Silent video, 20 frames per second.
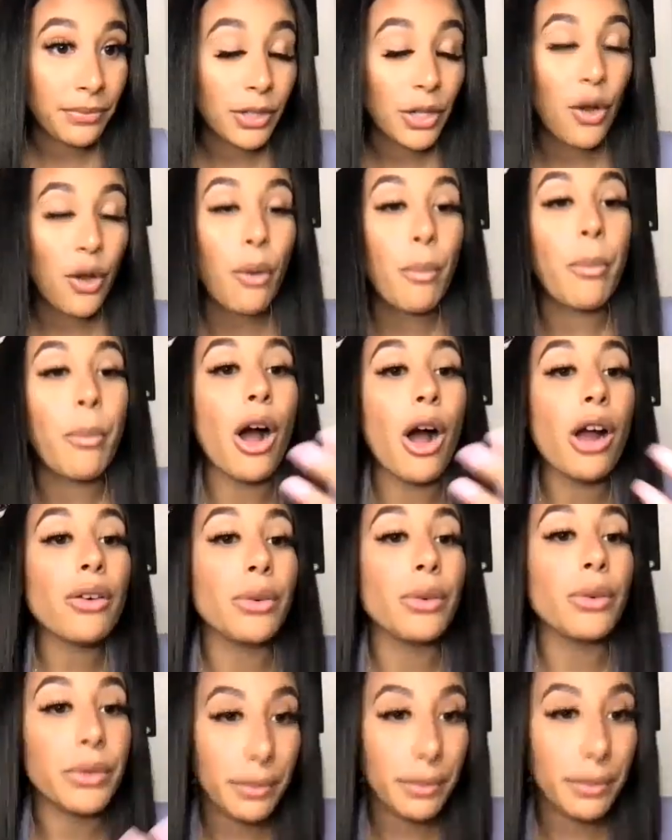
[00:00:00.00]
Go
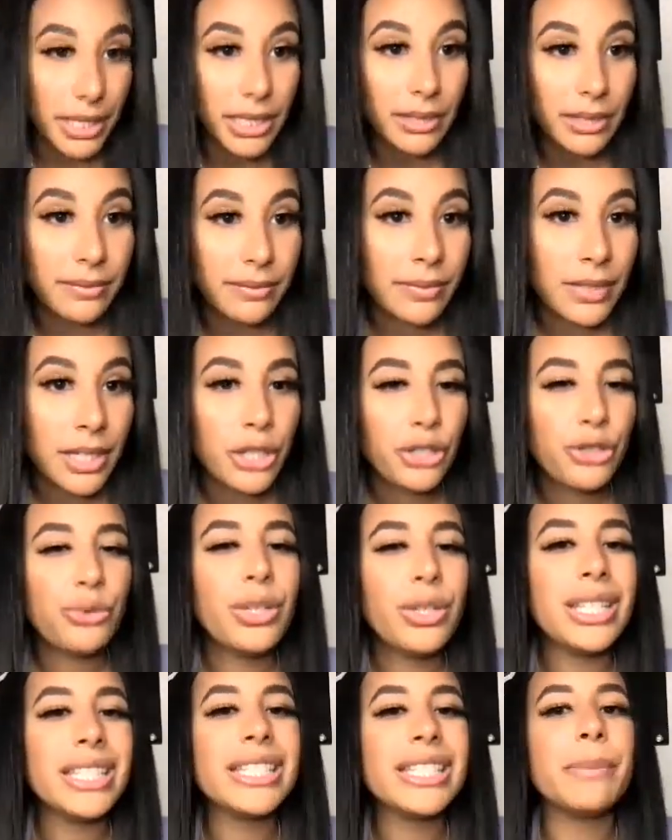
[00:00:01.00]
borrow the money. You
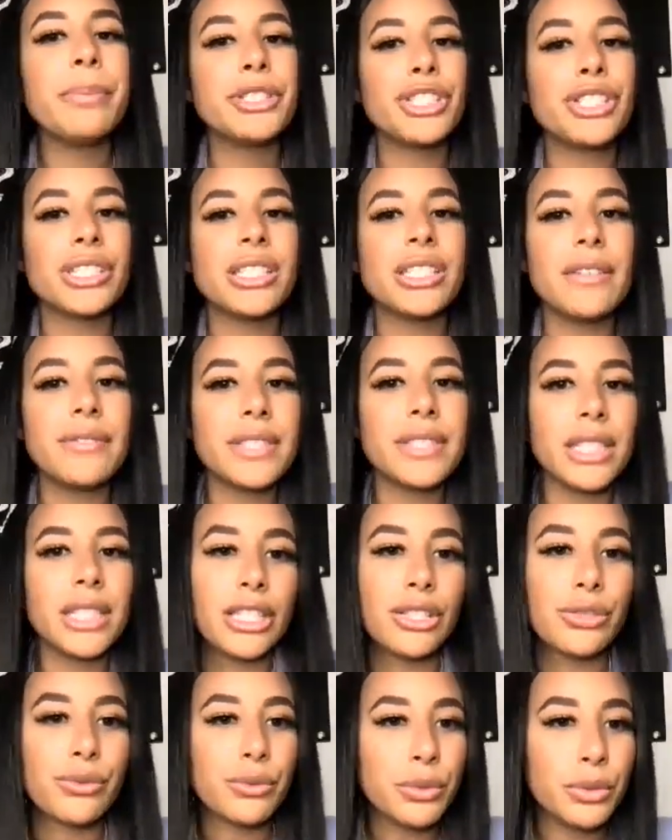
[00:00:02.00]
need to put yourselves in
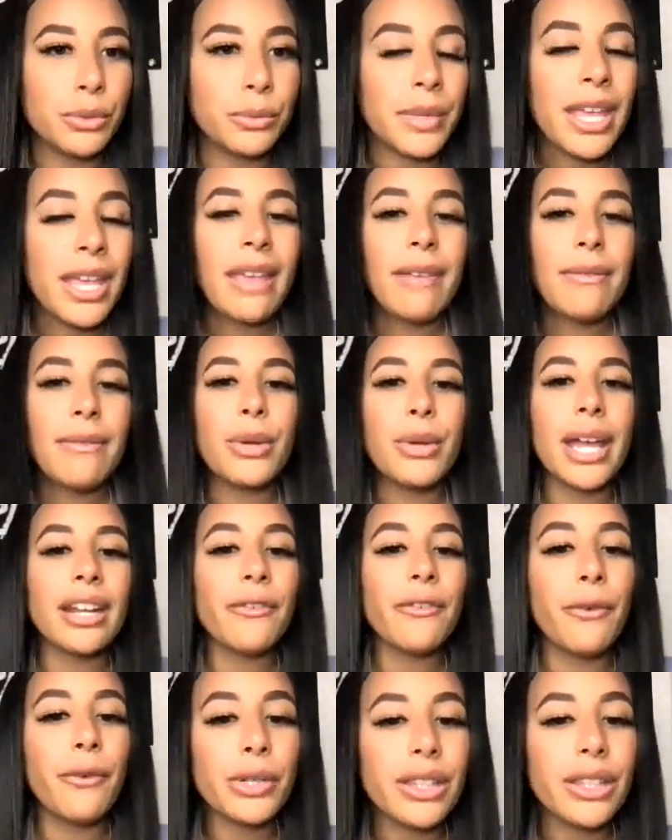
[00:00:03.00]
these rooms. If you can't
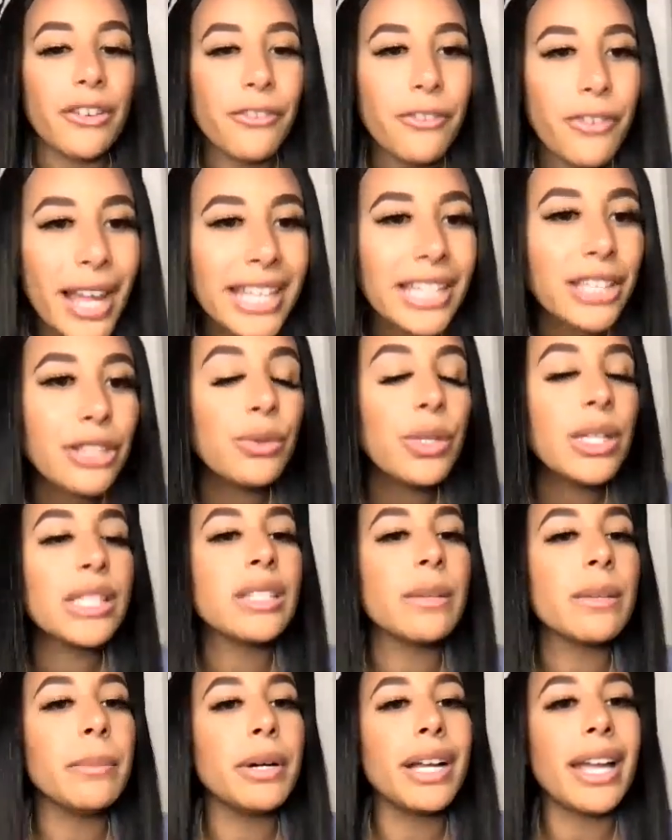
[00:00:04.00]
afford the flight, you need
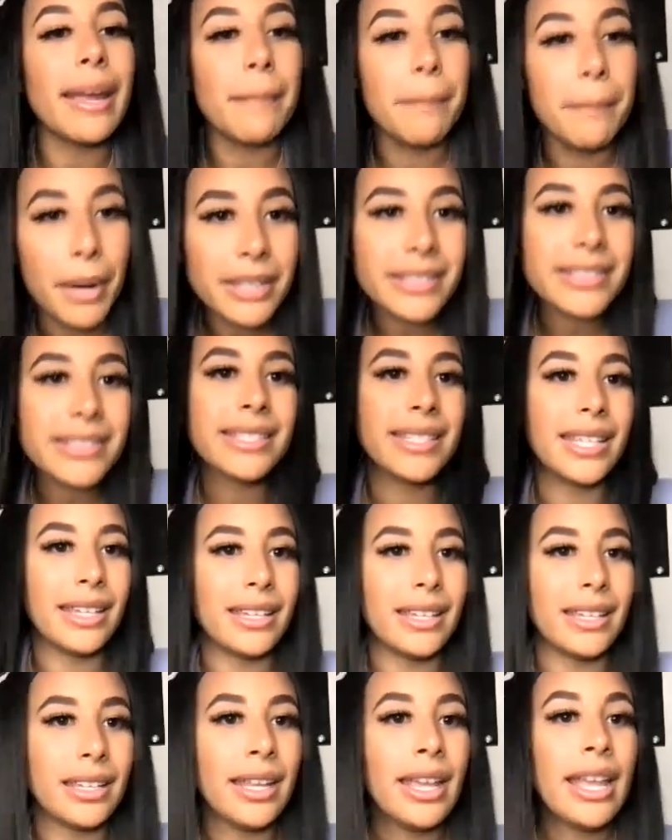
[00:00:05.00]
to book a bus
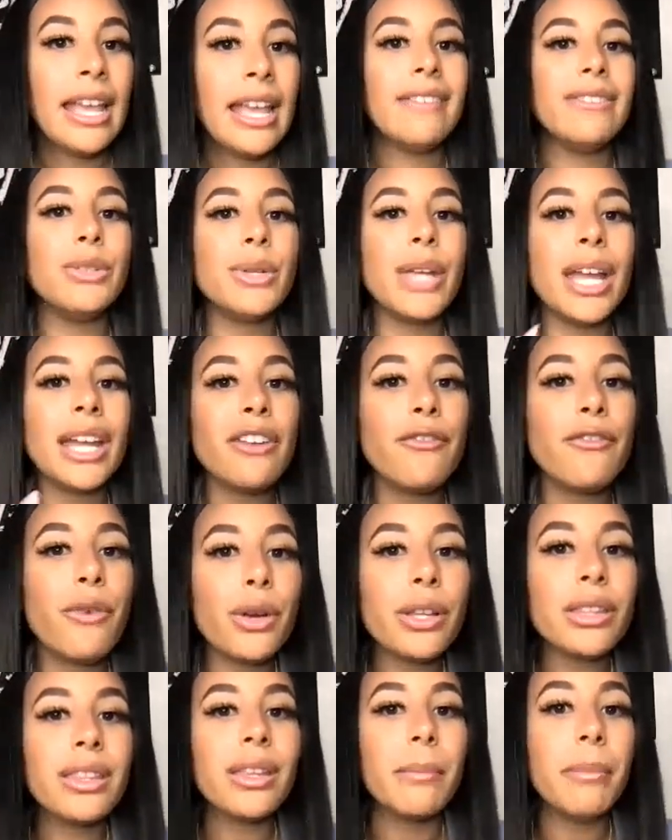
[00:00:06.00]
ticket. If you can't
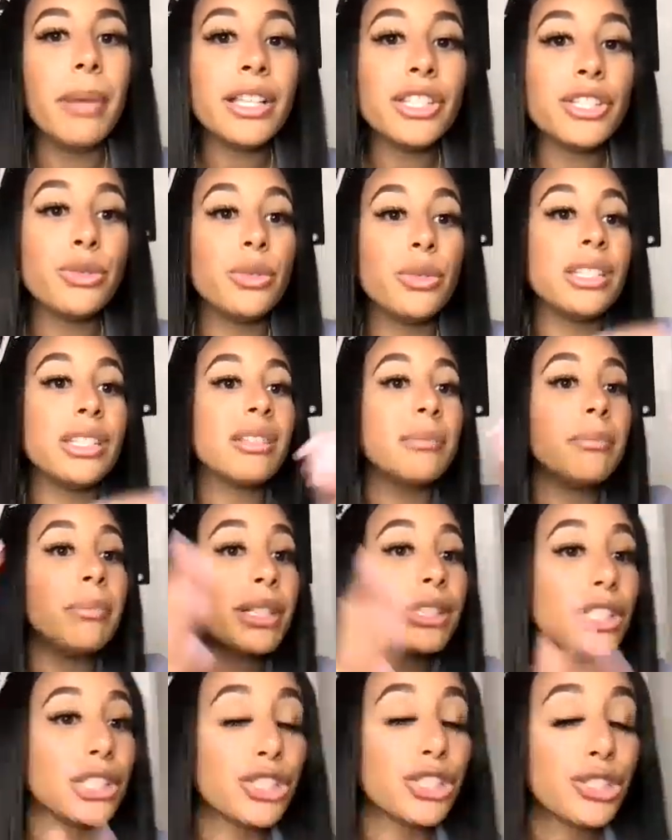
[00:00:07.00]
afford the bus, you need to
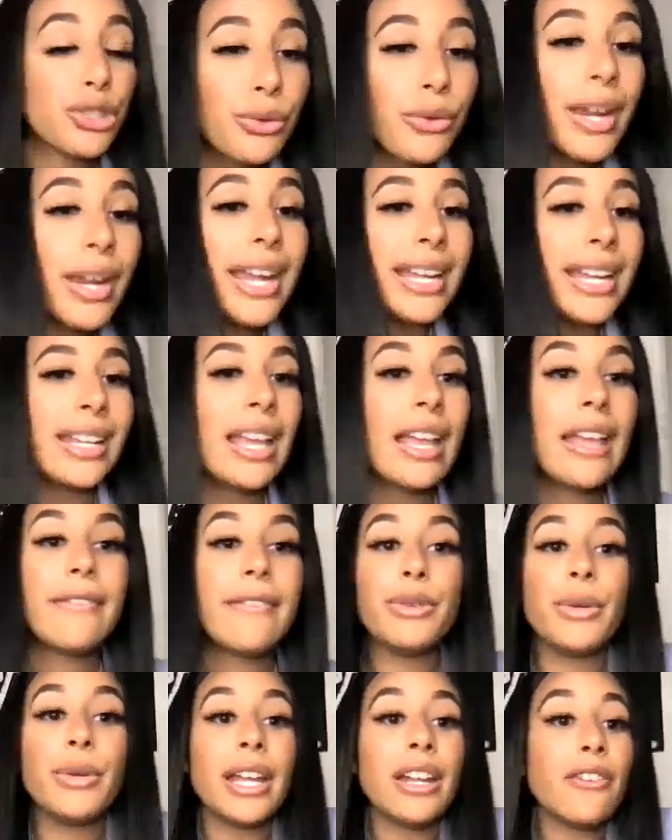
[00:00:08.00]
book the train. If
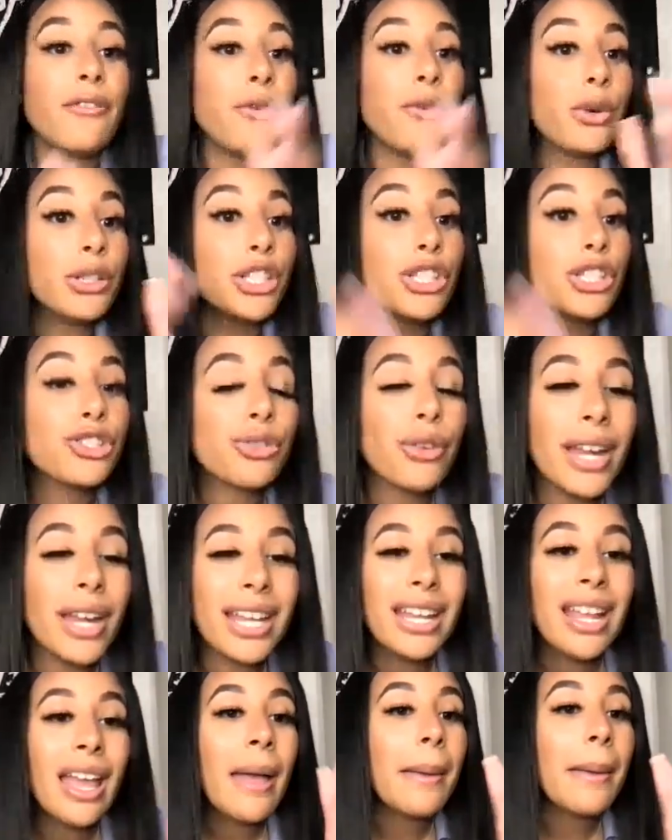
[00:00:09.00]
you can't afford the
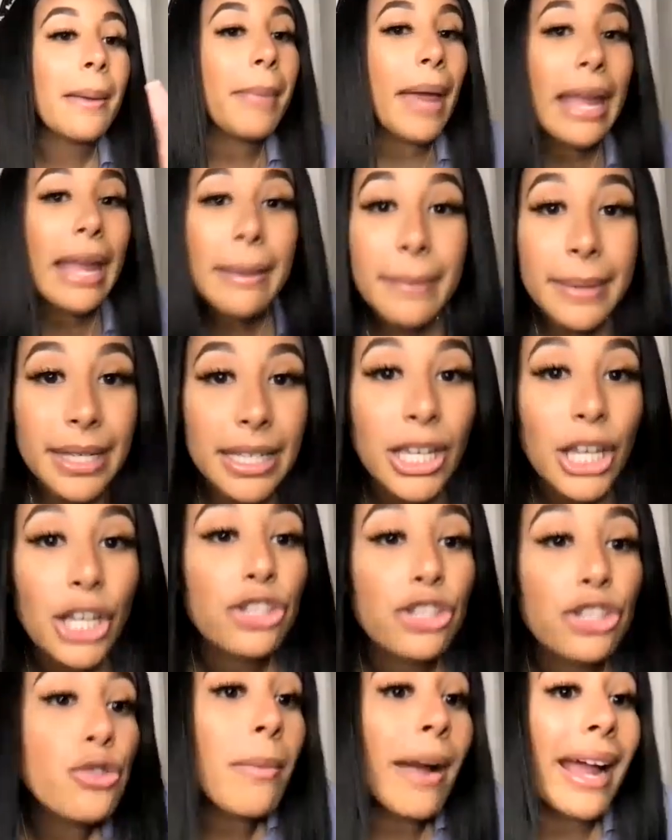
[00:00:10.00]
train, baby,
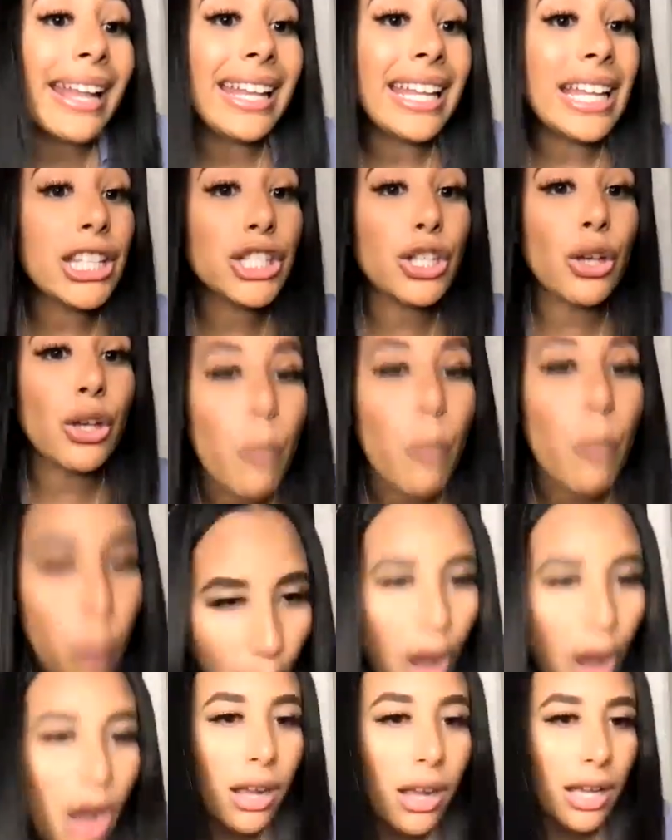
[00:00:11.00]
you might need to
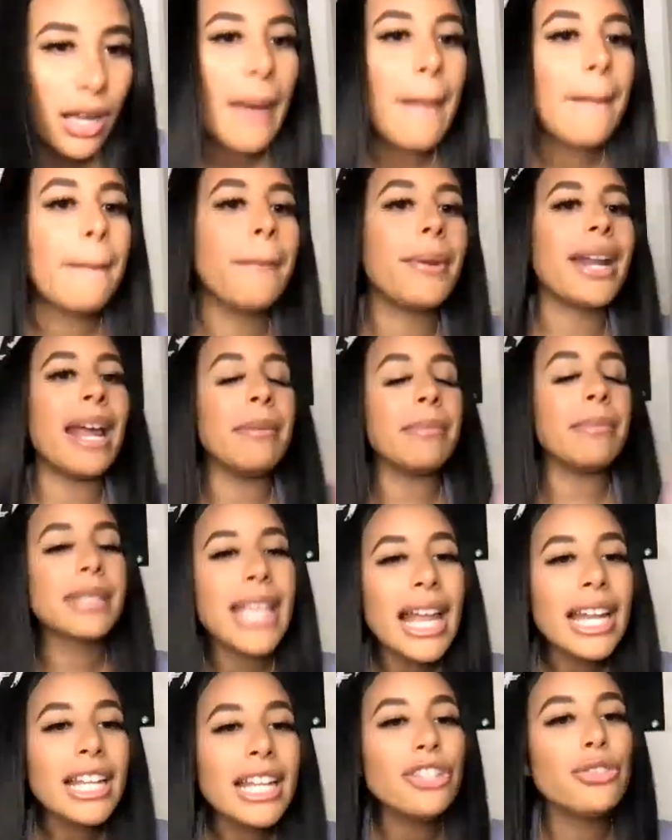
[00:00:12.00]
walk. But I'm
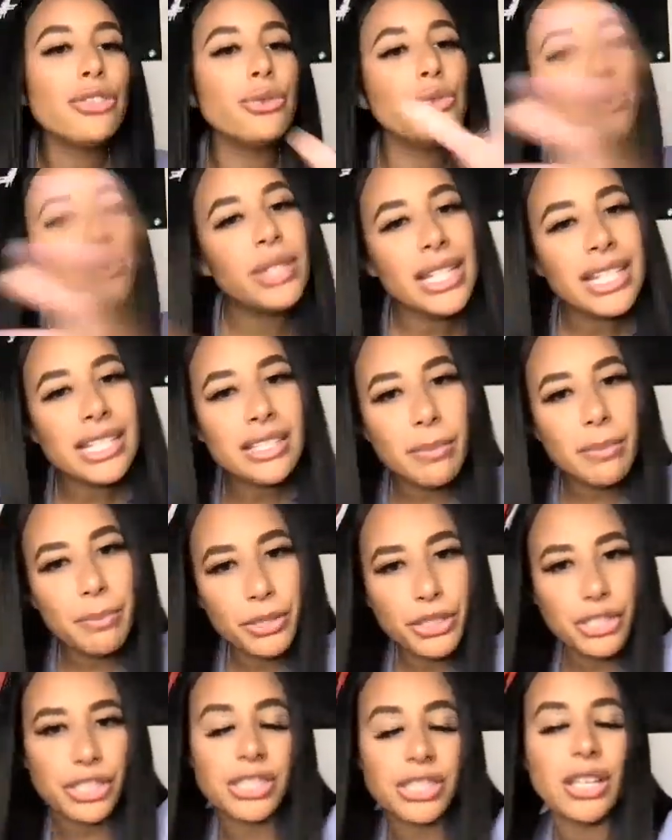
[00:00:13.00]
telling you, you need to
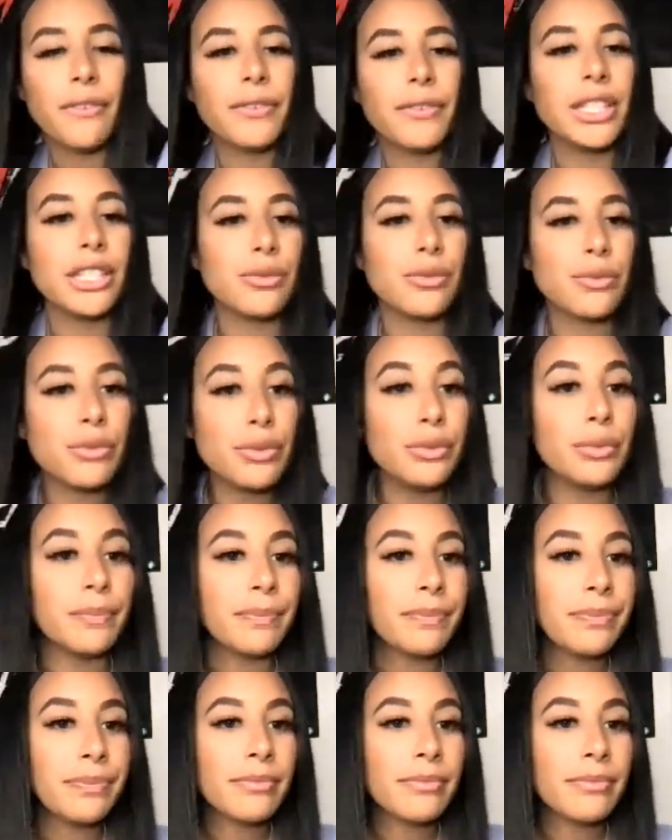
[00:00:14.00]
put yourself in this room.